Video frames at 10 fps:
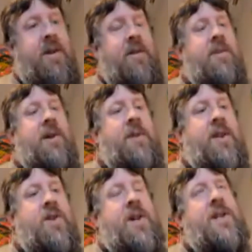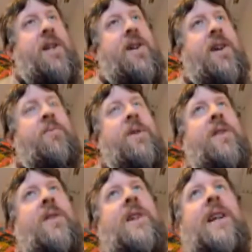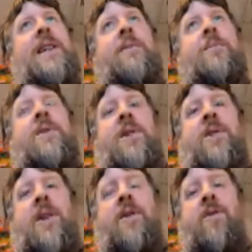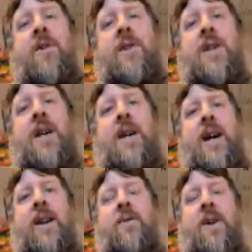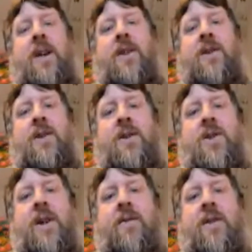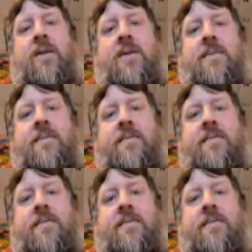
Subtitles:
you might be interested in. I've been exhibiting. Do you know Frontier Gallery in Sheffield?